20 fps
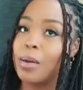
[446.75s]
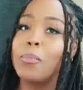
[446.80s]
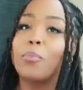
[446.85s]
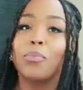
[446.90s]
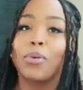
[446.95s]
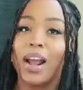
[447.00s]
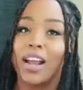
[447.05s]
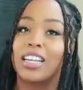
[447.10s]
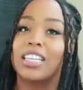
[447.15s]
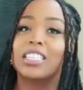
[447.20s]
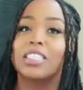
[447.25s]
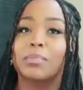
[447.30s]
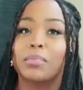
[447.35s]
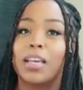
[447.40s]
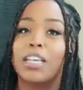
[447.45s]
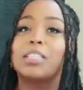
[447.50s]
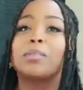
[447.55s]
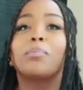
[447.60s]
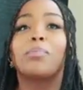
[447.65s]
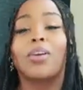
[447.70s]
Practice
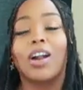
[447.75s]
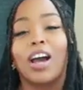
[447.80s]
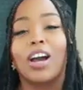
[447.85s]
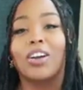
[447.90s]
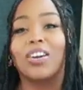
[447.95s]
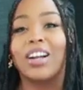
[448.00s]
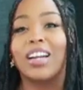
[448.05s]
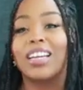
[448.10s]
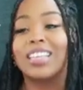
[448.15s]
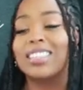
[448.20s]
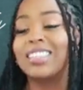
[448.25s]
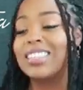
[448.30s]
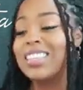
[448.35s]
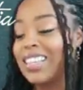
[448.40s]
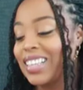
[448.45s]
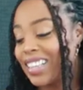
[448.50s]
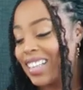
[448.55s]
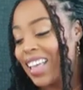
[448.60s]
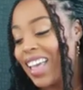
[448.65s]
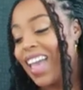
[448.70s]
makes progress.
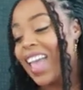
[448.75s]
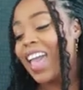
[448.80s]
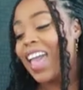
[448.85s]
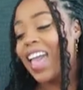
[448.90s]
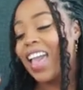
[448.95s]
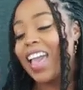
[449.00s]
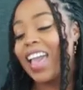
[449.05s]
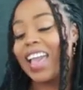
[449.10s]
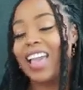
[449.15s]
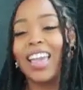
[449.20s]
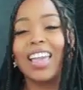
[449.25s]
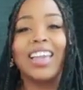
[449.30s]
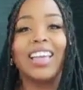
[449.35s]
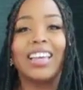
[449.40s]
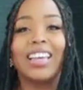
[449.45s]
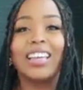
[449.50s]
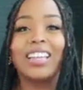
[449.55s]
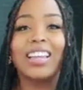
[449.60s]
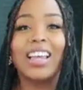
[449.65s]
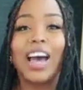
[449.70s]

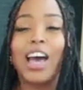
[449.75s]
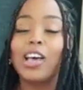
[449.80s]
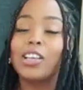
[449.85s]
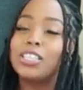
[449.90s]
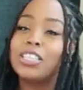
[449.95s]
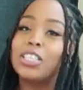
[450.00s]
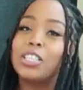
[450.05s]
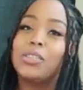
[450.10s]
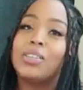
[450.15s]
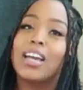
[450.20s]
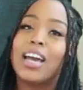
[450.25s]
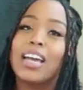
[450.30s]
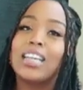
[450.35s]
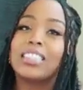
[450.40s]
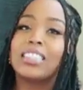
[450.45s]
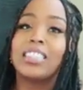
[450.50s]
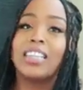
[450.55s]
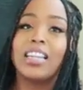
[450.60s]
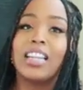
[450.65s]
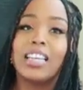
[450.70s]
And I'll see you guys
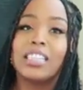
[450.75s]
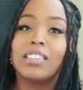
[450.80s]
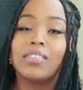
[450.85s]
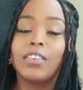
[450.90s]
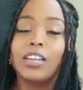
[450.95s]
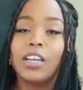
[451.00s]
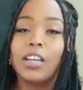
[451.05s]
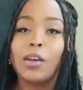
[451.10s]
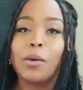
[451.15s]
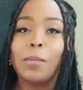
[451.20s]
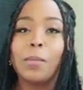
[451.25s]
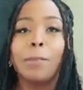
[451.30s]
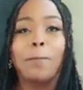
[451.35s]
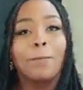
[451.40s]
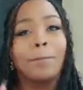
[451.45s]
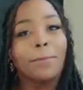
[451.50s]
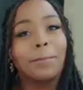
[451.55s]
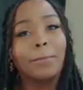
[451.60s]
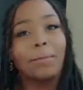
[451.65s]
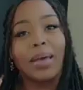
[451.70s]
in the next video.
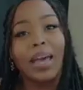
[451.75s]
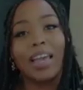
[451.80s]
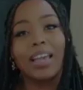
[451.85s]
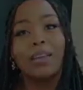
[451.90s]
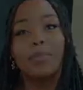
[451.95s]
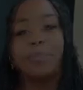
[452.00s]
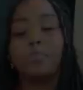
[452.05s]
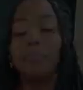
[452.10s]
Bye.